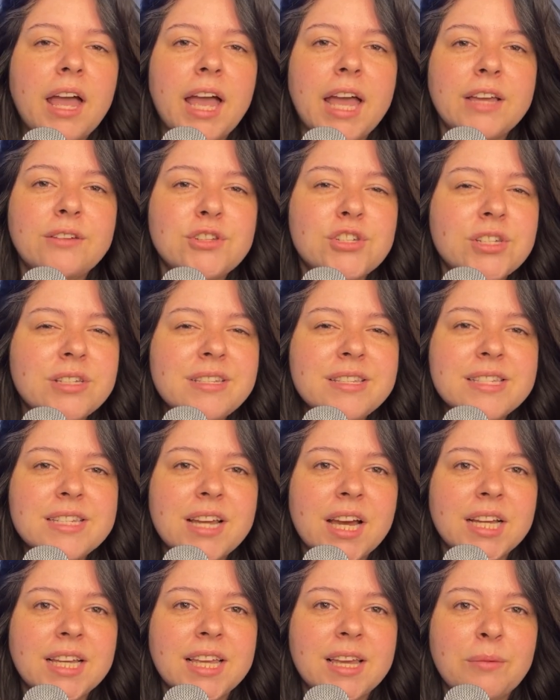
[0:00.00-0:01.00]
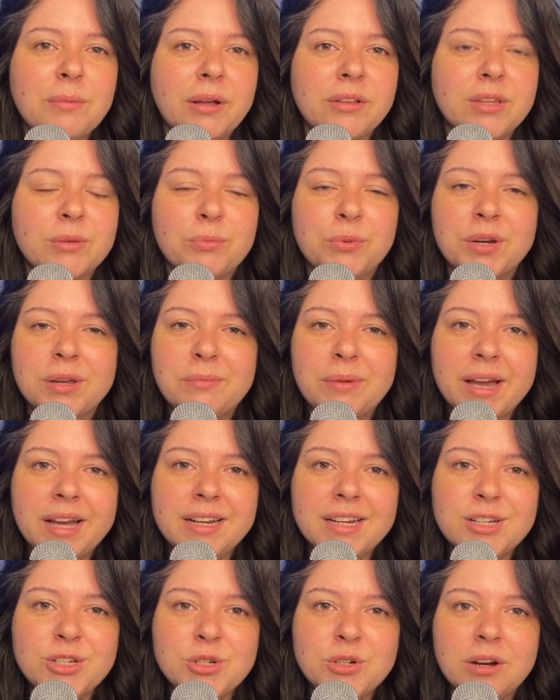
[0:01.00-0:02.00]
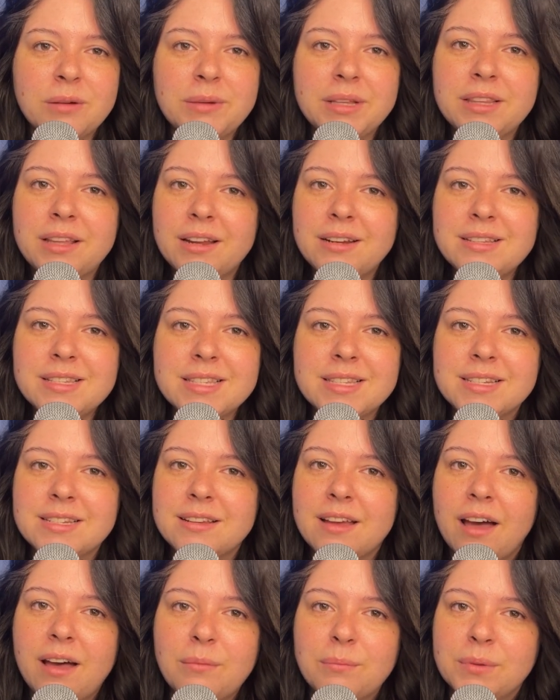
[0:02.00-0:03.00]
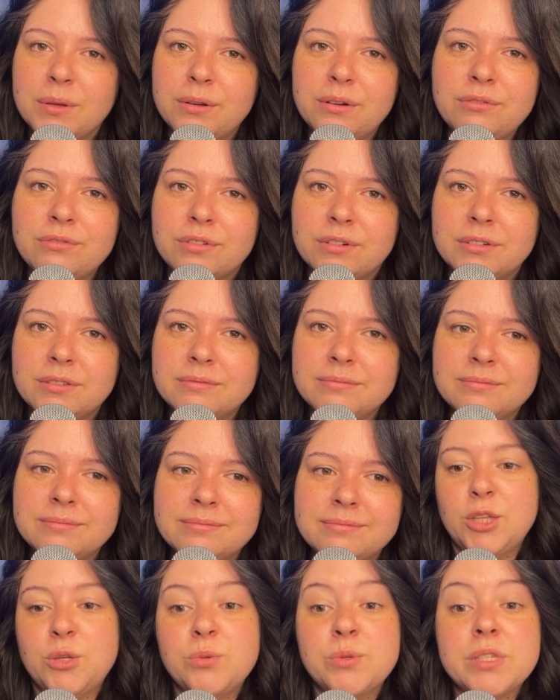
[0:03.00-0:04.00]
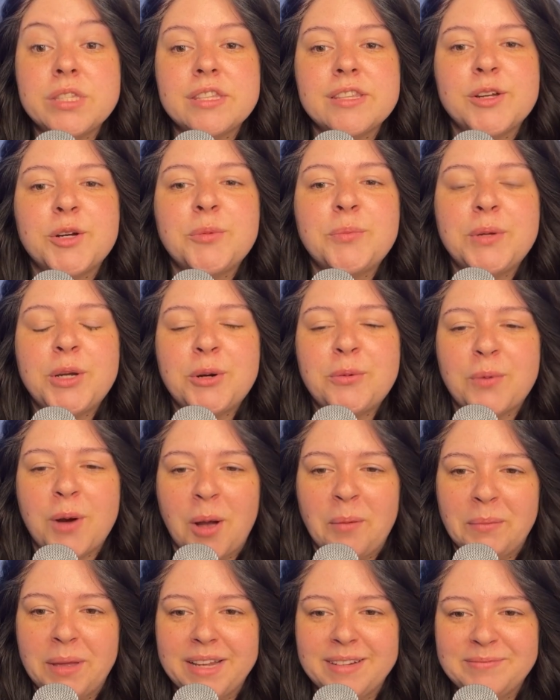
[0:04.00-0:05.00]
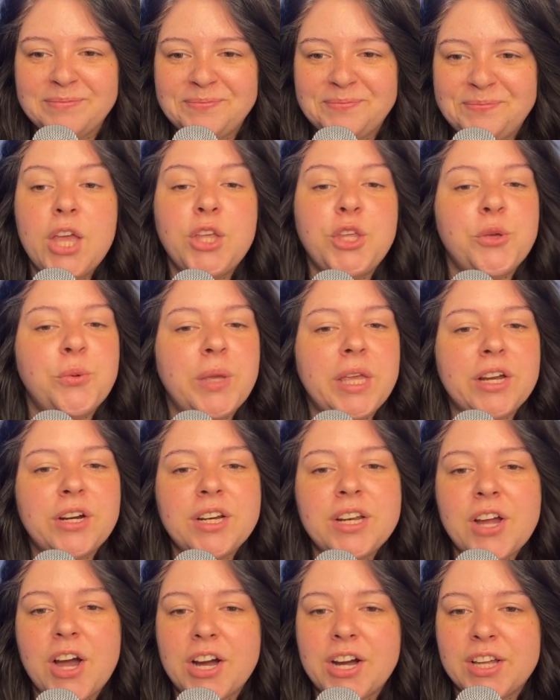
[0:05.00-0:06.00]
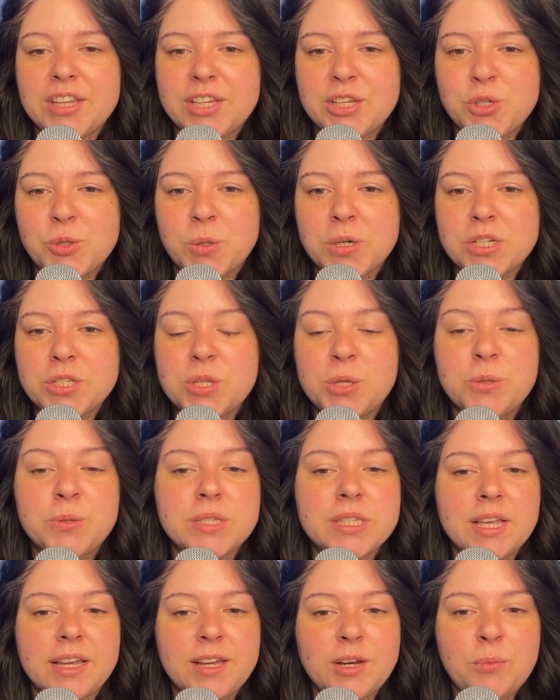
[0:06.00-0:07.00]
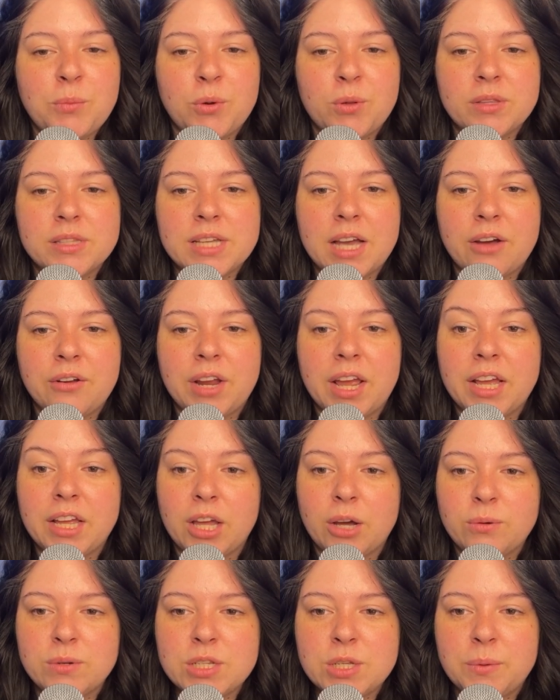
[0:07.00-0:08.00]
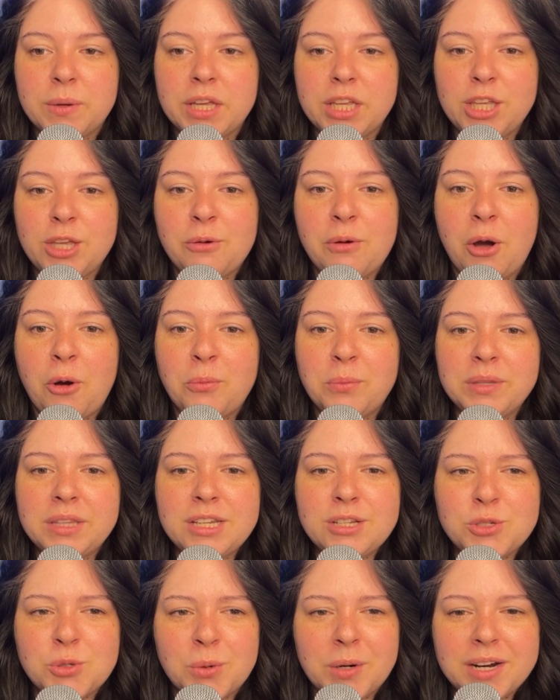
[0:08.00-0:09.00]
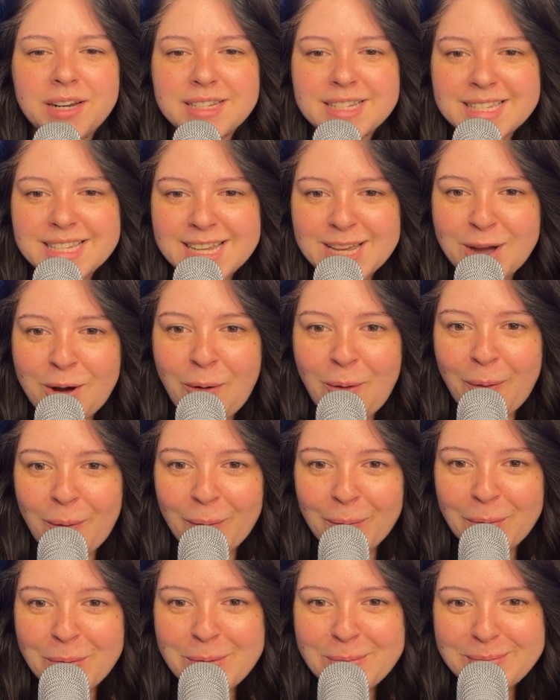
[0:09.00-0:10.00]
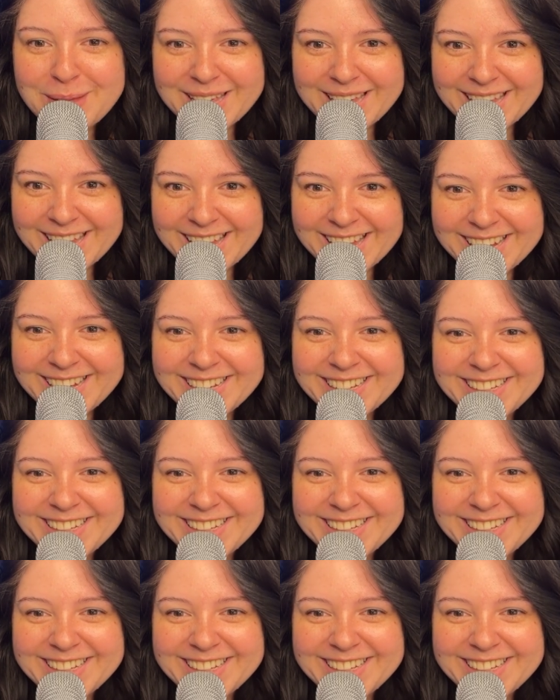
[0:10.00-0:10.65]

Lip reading: If she is talking about the prepackaged ramen, that is not beautiful. You slurp your ramen. You hear a knock on the door, so you set your bowl down and go to it. You open the door and see Colby.